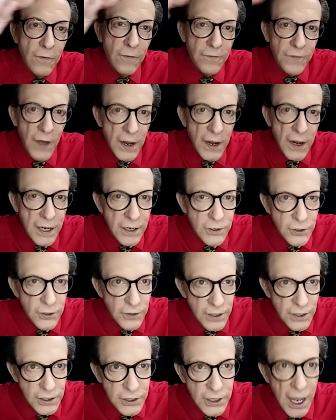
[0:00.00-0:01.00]
funny to
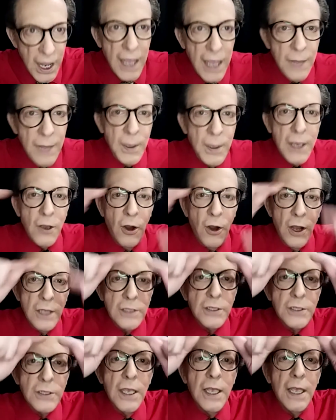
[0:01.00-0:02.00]
this day
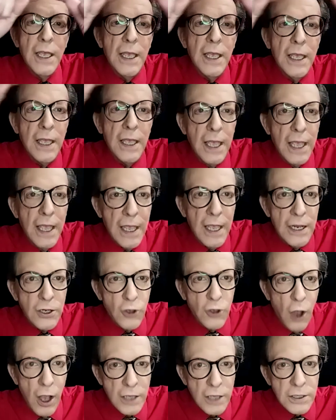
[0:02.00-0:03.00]
because it
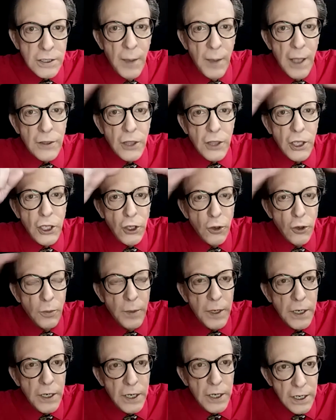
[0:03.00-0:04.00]
talks about the
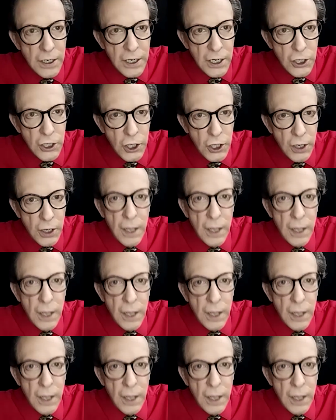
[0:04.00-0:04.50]
human condition,